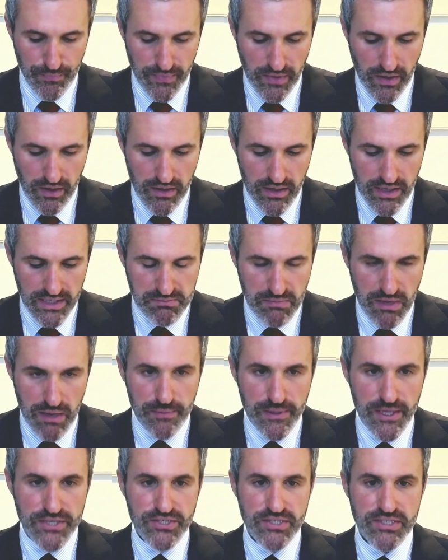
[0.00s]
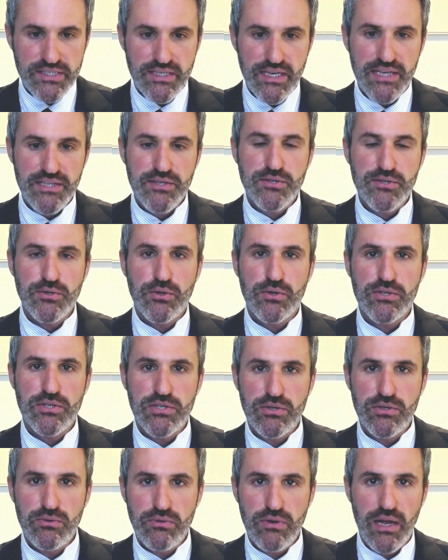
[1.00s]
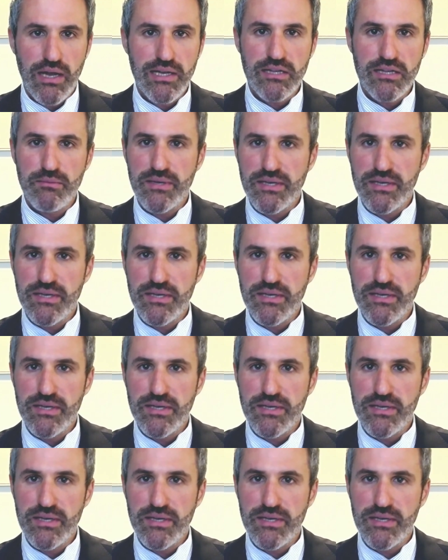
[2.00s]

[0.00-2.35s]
So it's my pleasure today to talk to you